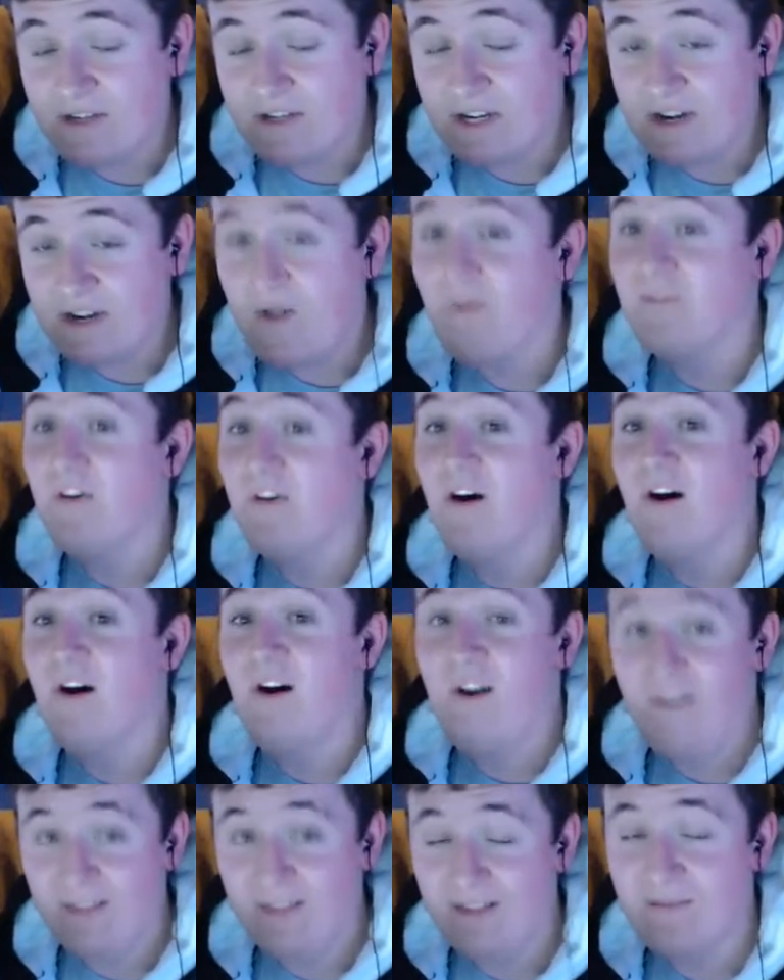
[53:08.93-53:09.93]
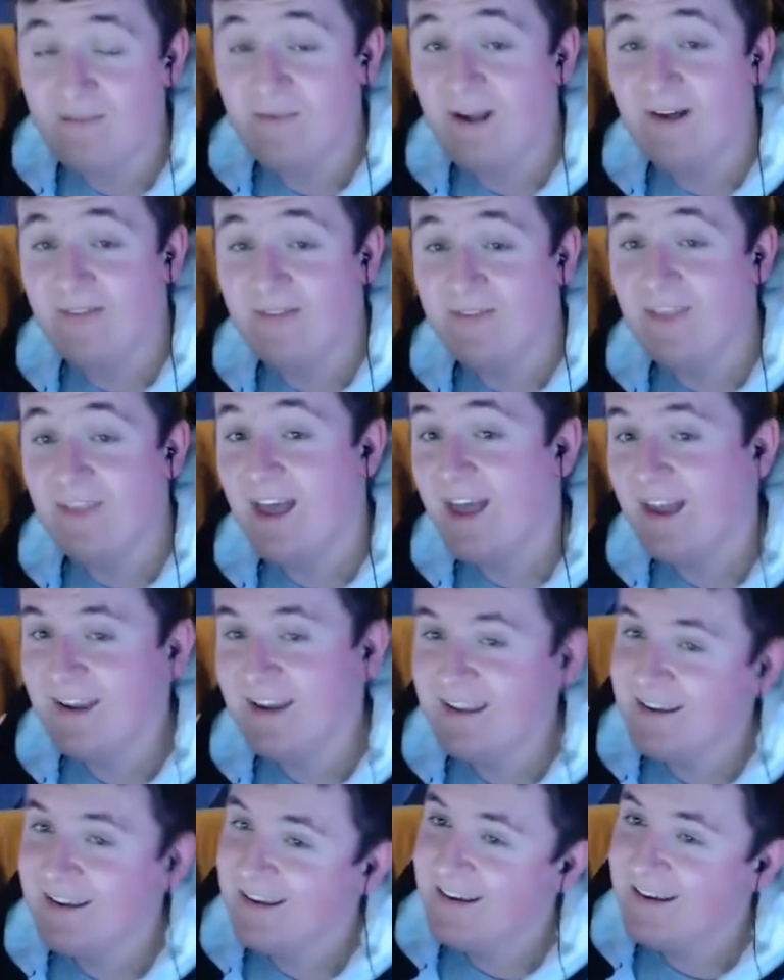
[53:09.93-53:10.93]
She knows all about
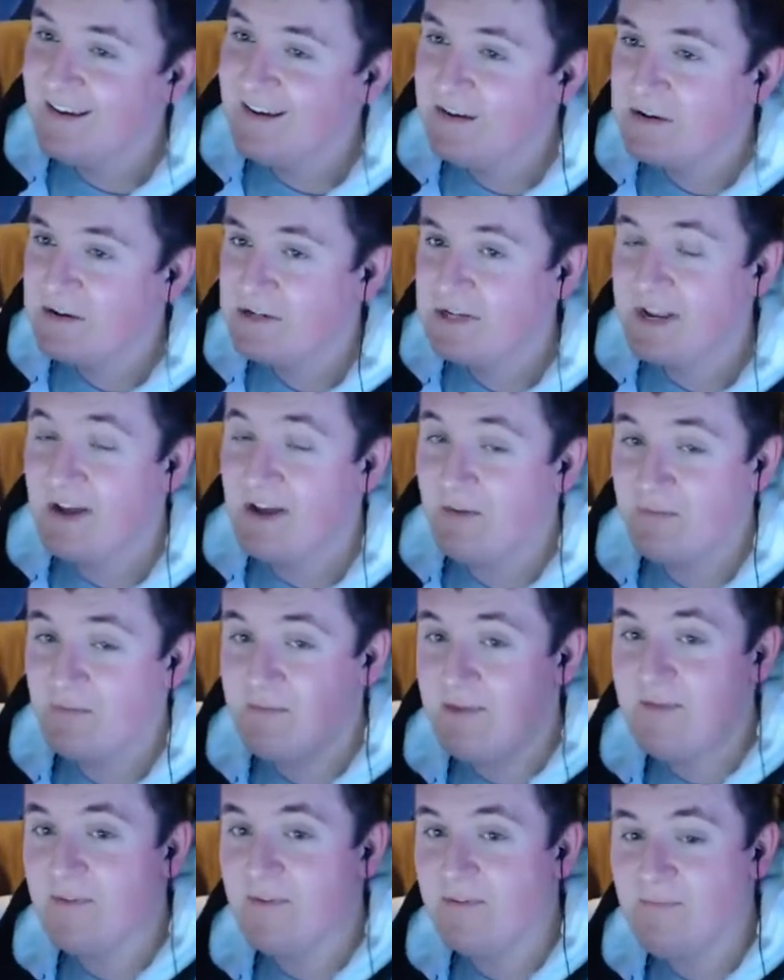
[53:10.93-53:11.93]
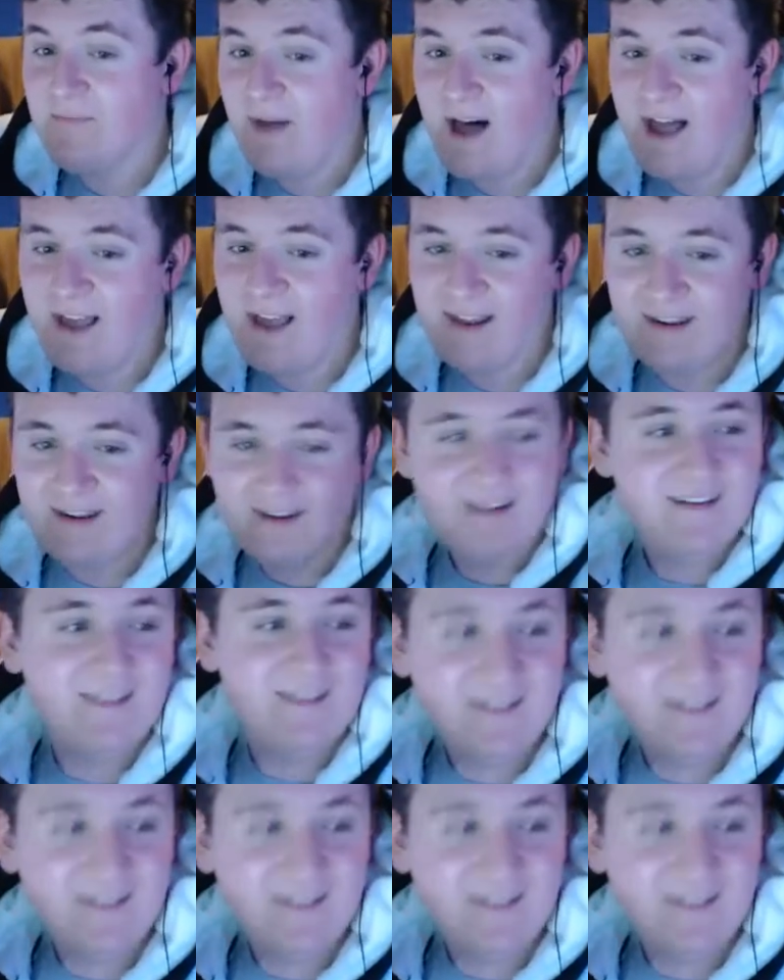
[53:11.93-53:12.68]
that. She helped me with mine.